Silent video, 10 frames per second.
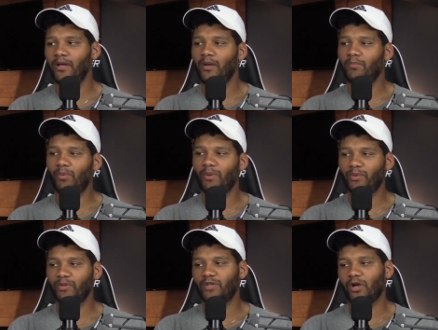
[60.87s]
But we
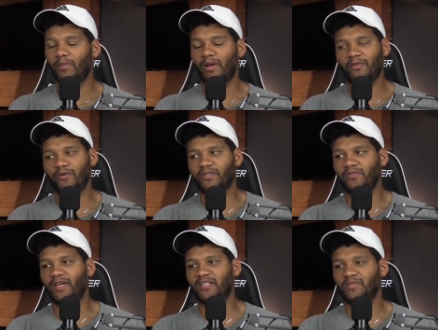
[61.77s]
will talk about those
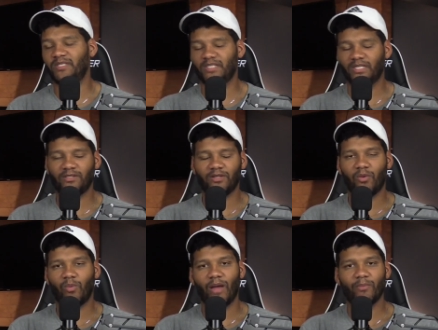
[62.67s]
investments and you
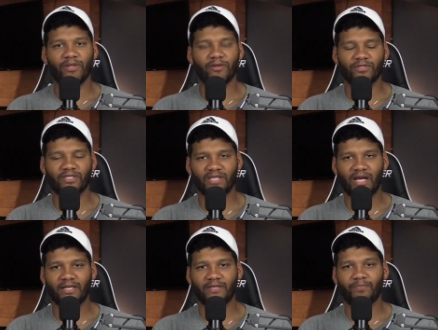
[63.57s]
know why we are
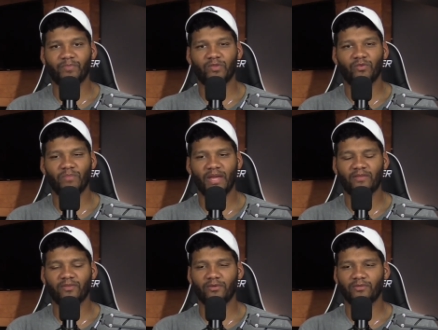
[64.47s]
deciding to
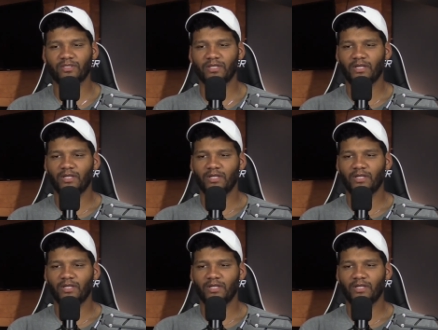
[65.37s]
make those.